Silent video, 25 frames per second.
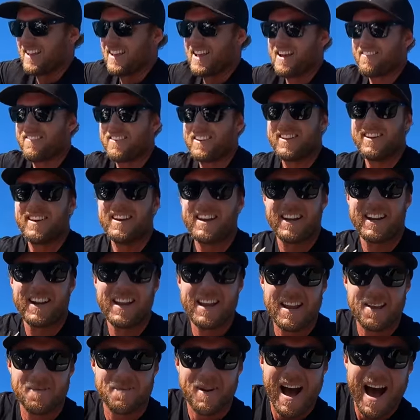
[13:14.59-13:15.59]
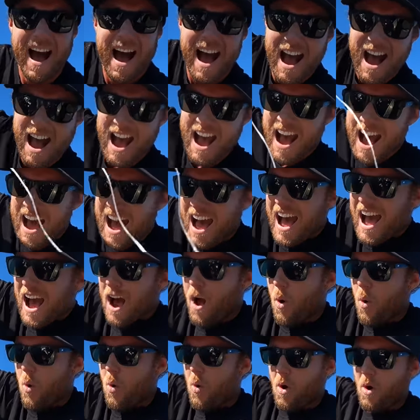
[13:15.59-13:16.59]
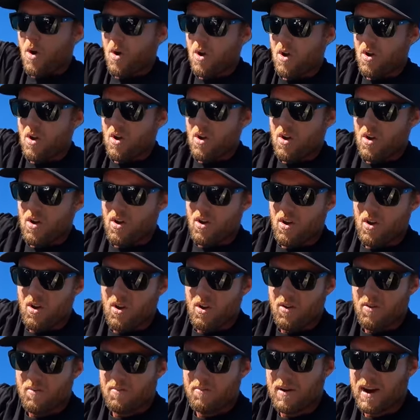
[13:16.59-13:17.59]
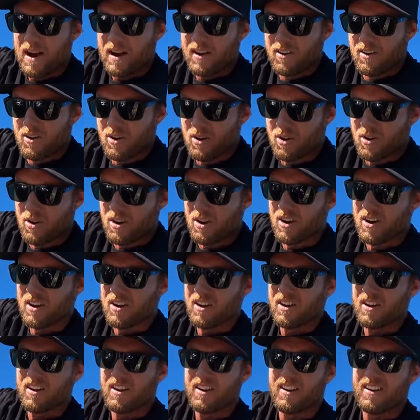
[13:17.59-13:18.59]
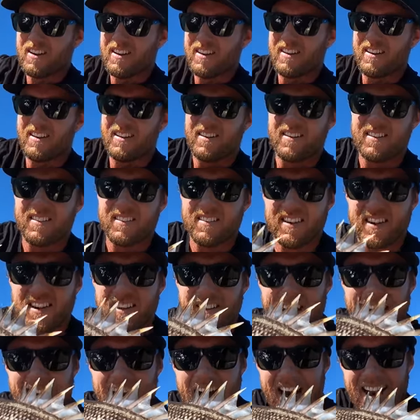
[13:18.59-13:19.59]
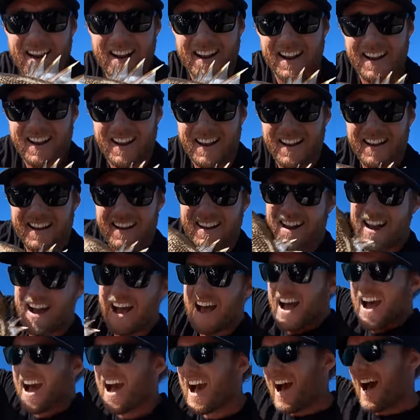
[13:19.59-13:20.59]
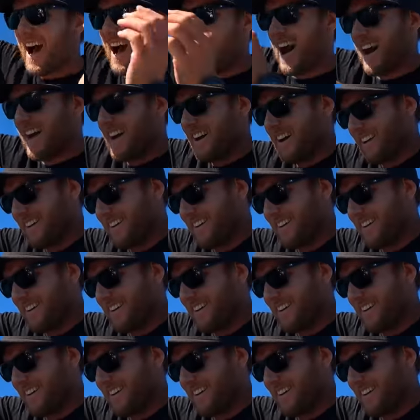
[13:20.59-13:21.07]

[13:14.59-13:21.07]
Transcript: Have a look at him. Ow! Mongrel. Look at that. Ah!